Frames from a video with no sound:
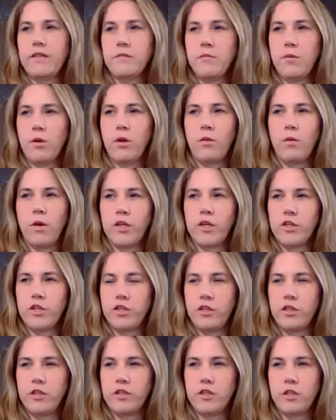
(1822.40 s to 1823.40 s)
some more
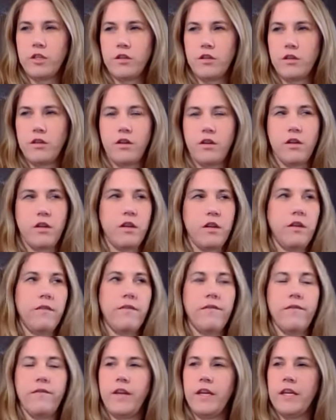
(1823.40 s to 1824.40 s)
questions on
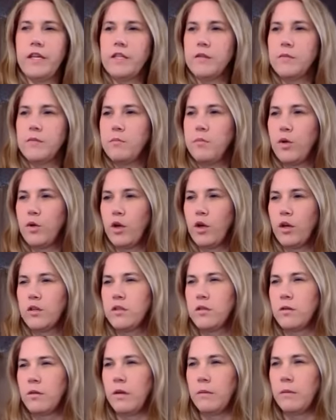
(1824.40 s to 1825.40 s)
Facebook,
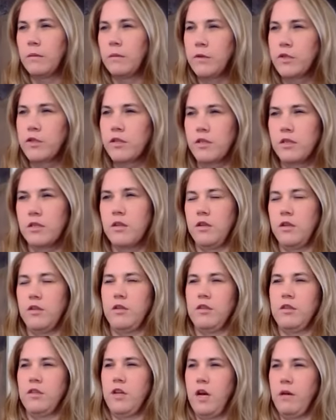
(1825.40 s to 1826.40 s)
so I'm just going to start at
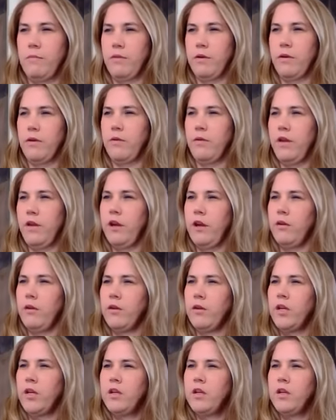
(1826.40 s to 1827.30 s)
the top and go down.